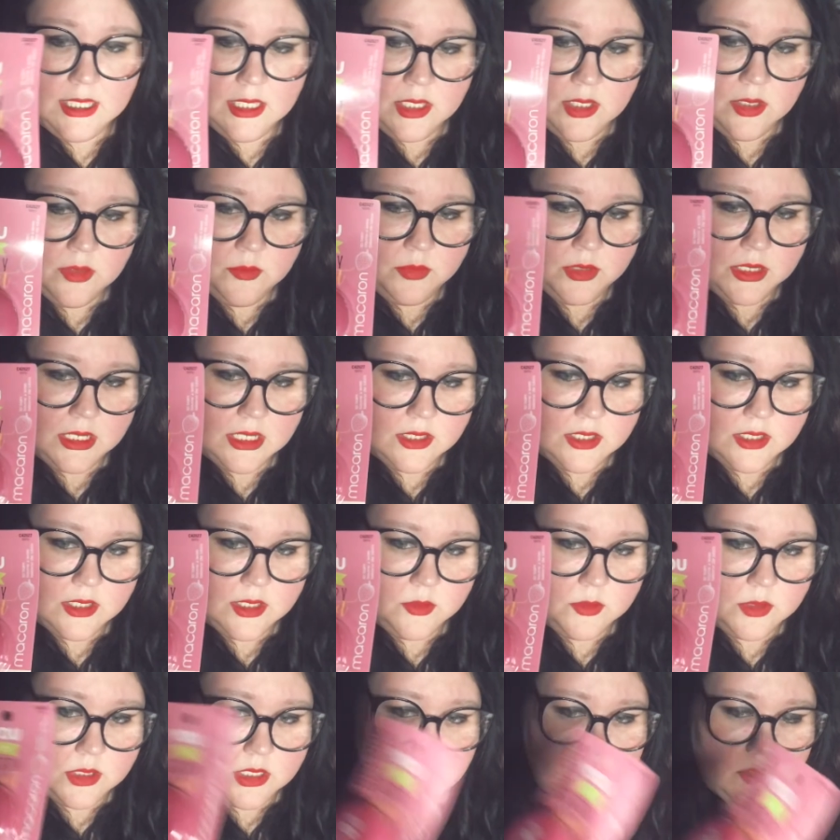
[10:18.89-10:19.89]
But I thought they were
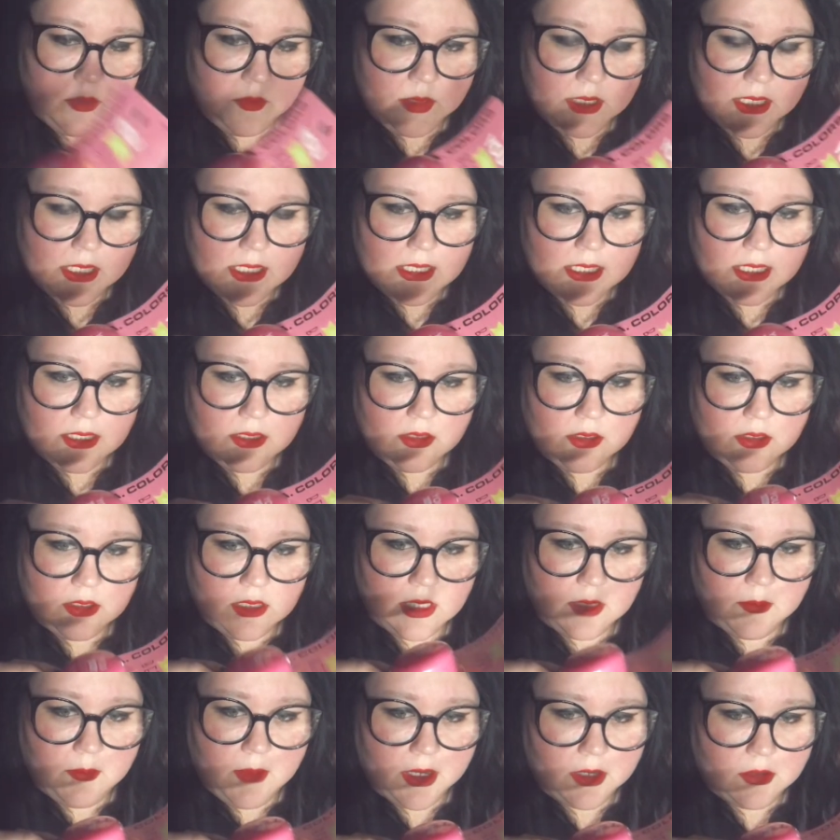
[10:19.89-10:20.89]
cute because they look like
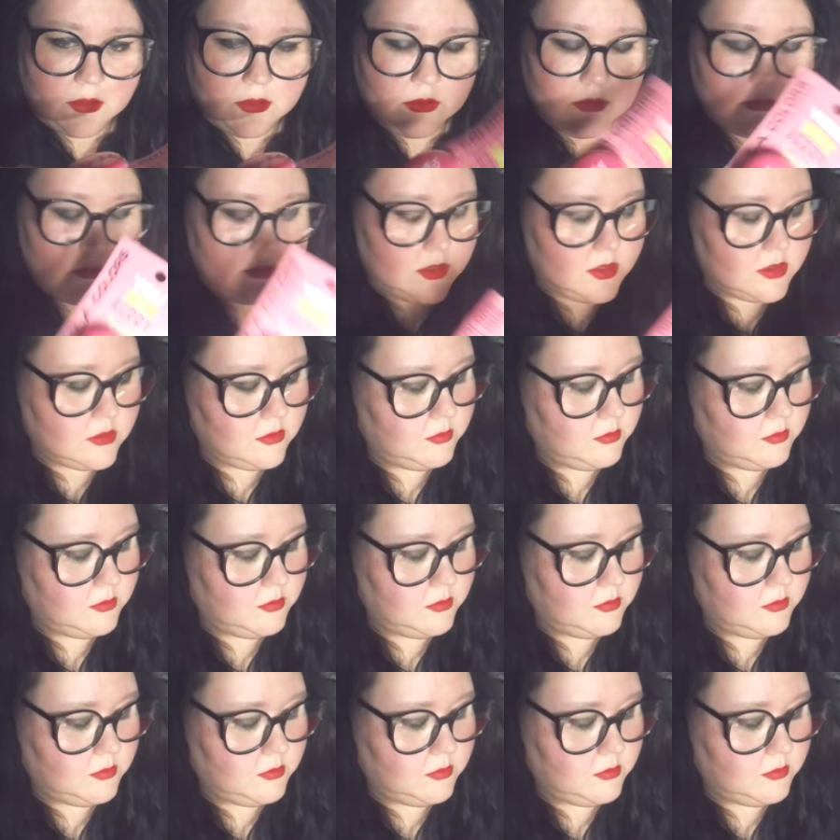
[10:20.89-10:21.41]
macaroons.